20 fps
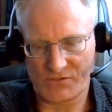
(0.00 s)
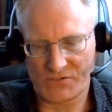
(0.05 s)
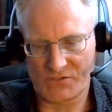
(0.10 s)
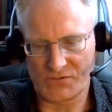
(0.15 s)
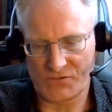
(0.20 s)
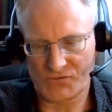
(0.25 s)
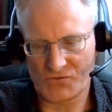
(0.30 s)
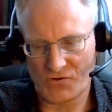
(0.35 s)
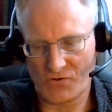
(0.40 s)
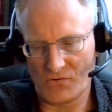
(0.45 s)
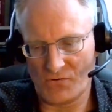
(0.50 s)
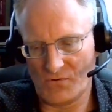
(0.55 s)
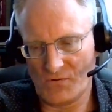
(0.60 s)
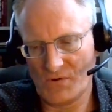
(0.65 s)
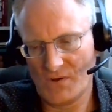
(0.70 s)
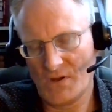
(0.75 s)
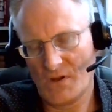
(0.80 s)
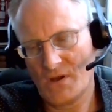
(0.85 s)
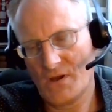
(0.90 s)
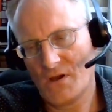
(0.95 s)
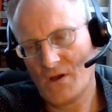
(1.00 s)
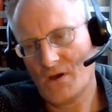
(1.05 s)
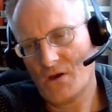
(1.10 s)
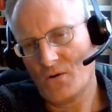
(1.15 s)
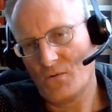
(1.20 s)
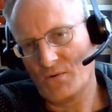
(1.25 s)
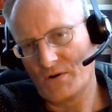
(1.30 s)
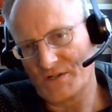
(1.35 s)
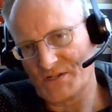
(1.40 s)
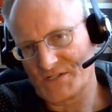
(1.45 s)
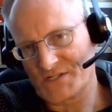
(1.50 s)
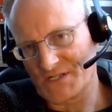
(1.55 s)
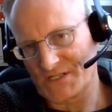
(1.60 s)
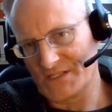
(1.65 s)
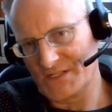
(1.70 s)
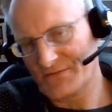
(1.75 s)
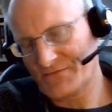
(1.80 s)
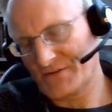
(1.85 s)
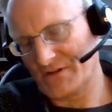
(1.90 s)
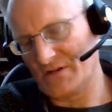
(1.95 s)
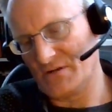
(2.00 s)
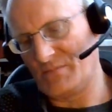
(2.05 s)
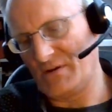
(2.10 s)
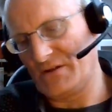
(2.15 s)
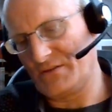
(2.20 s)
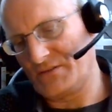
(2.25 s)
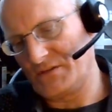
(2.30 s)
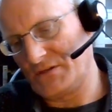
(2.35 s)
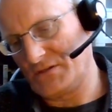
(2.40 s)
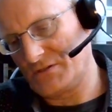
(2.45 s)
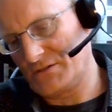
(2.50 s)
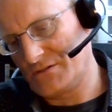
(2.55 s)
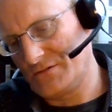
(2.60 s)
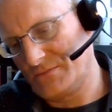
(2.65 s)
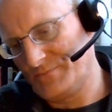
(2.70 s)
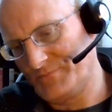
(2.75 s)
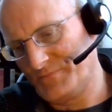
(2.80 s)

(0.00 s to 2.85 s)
control. What is significant about this